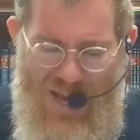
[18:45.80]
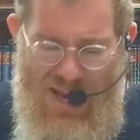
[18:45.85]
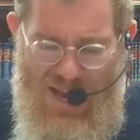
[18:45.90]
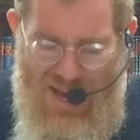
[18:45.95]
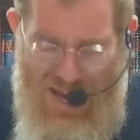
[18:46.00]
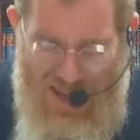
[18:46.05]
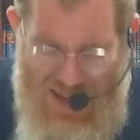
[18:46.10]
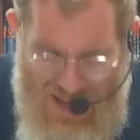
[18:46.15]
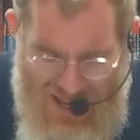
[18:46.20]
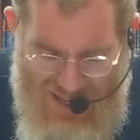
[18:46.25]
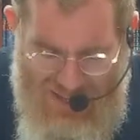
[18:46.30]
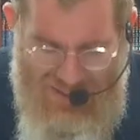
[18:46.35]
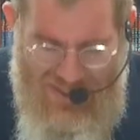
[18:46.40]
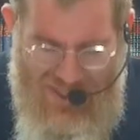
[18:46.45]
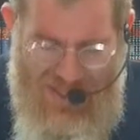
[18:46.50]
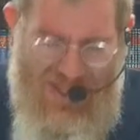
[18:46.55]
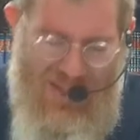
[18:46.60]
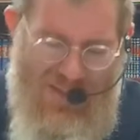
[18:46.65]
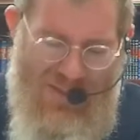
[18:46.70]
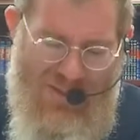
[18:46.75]

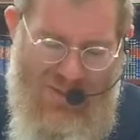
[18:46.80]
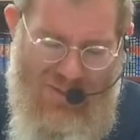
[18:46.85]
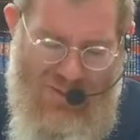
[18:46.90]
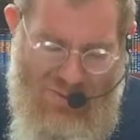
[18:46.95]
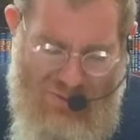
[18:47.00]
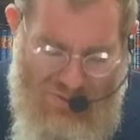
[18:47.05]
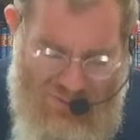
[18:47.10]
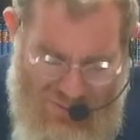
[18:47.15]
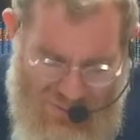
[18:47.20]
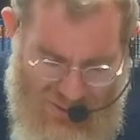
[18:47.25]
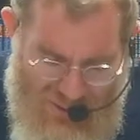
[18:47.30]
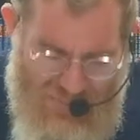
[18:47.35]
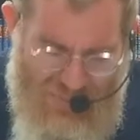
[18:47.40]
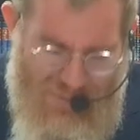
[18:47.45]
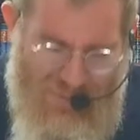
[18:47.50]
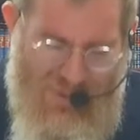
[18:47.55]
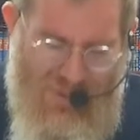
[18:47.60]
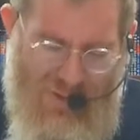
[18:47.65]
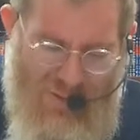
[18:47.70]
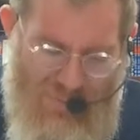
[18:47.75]
Hanhag
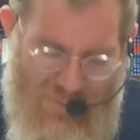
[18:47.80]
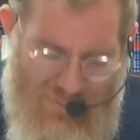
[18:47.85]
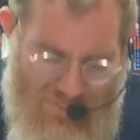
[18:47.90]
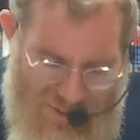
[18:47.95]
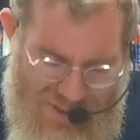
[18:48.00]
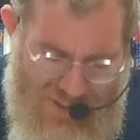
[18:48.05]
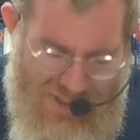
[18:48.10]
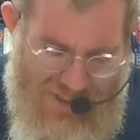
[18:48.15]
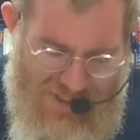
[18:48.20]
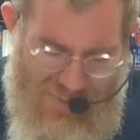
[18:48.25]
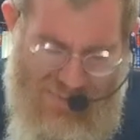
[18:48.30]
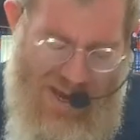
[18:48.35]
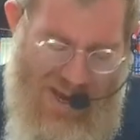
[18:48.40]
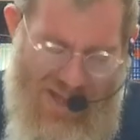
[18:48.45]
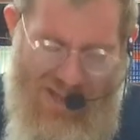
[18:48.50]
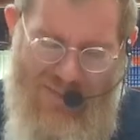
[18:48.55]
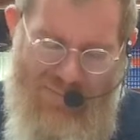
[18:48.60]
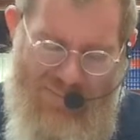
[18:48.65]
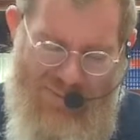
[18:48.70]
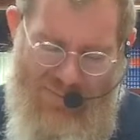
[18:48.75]
olamcha v'midas
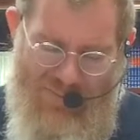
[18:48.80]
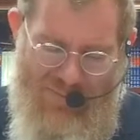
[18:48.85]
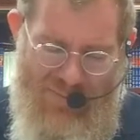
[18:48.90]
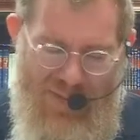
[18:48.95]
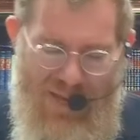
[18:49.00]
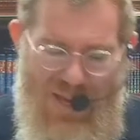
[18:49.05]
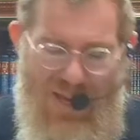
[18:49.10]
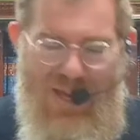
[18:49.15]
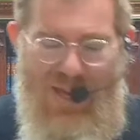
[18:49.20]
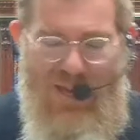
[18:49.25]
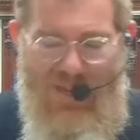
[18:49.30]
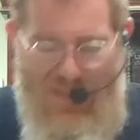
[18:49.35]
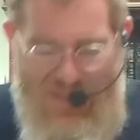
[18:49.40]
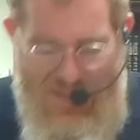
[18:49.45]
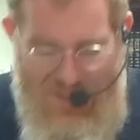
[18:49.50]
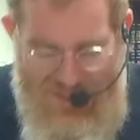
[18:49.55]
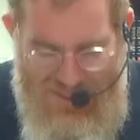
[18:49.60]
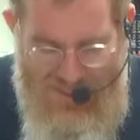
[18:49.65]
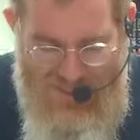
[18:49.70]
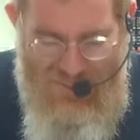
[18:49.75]
rachamim,
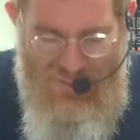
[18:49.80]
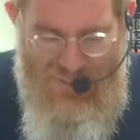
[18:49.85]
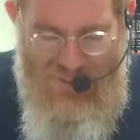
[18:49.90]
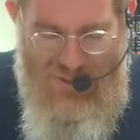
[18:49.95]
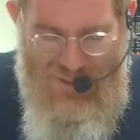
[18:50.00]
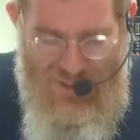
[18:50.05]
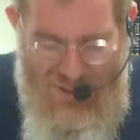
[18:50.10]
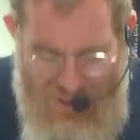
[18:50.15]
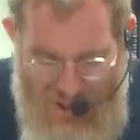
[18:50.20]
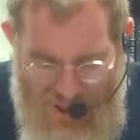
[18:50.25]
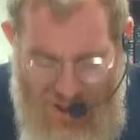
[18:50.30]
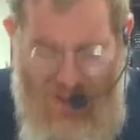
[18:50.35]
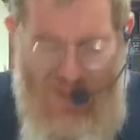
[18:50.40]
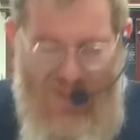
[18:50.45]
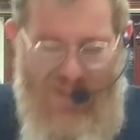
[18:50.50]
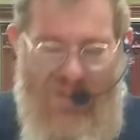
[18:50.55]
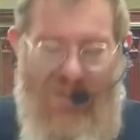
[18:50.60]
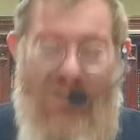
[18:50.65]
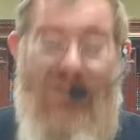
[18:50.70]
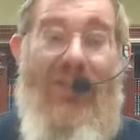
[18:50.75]
continue to
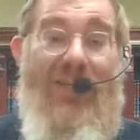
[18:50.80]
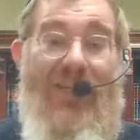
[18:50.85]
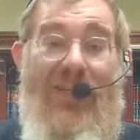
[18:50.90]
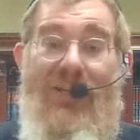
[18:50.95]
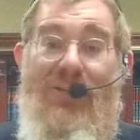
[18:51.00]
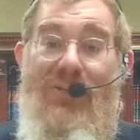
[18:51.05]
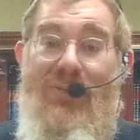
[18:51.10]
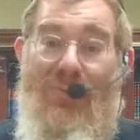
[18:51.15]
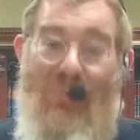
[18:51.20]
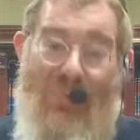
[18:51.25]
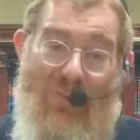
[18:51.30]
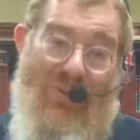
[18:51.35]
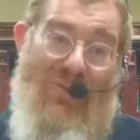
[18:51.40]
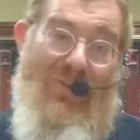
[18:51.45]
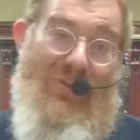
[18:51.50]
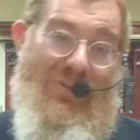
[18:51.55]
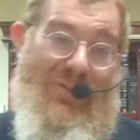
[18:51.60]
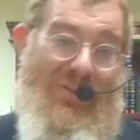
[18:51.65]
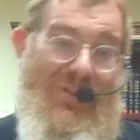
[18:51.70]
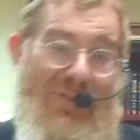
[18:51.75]
guide and lead your
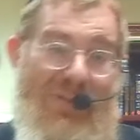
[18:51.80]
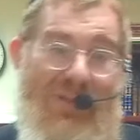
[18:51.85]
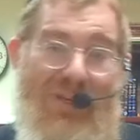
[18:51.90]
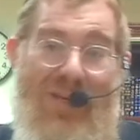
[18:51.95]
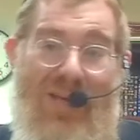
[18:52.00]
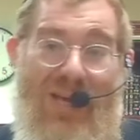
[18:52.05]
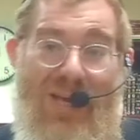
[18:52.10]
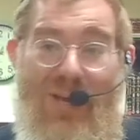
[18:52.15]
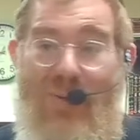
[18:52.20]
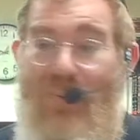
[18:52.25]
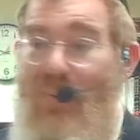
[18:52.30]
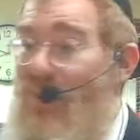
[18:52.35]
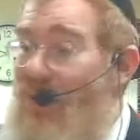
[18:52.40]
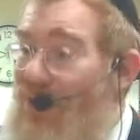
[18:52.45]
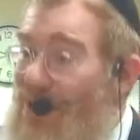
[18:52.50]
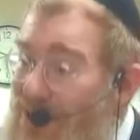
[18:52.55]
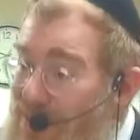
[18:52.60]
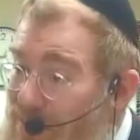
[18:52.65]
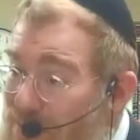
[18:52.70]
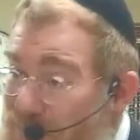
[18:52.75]
world with this